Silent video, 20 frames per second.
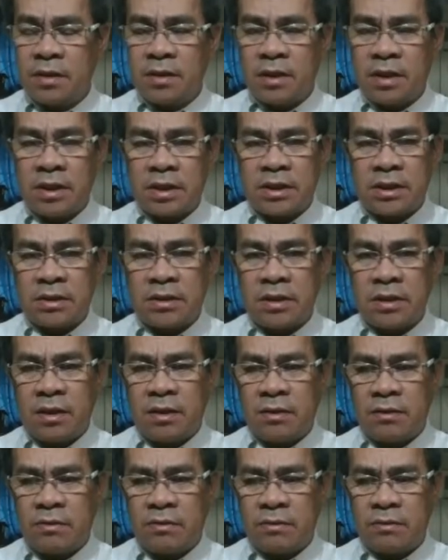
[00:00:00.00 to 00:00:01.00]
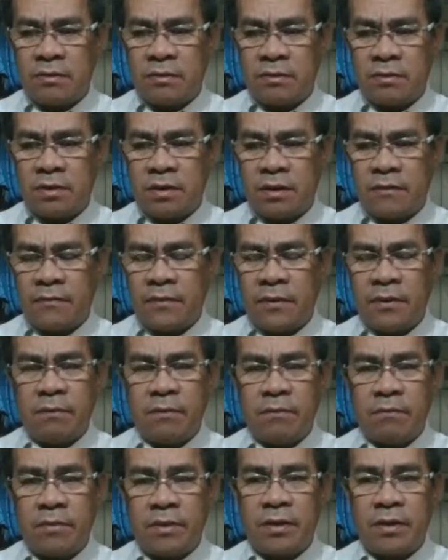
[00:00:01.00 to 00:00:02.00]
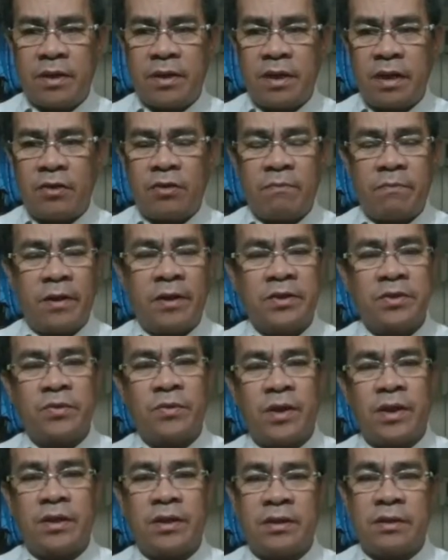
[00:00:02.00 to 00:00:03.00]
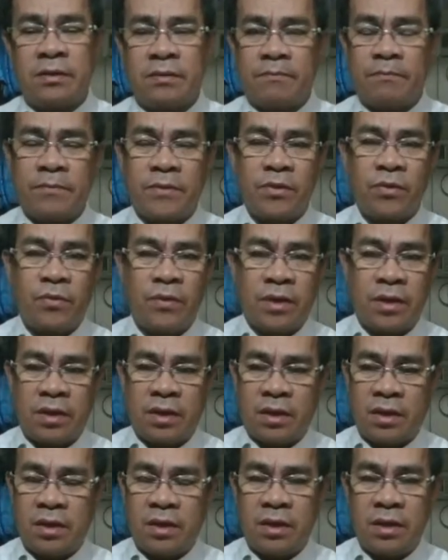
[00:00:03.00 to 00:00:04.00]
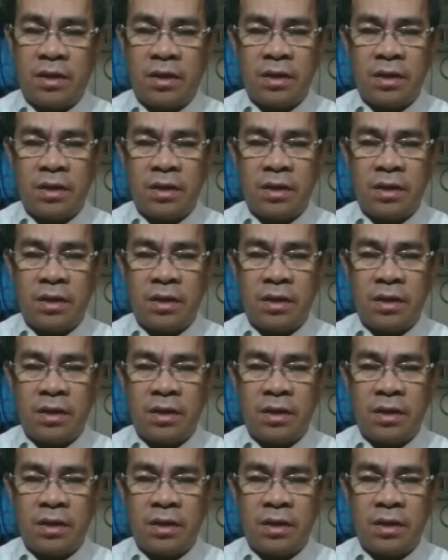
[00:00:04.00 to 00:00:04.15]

Now, if you remember in our part 1, we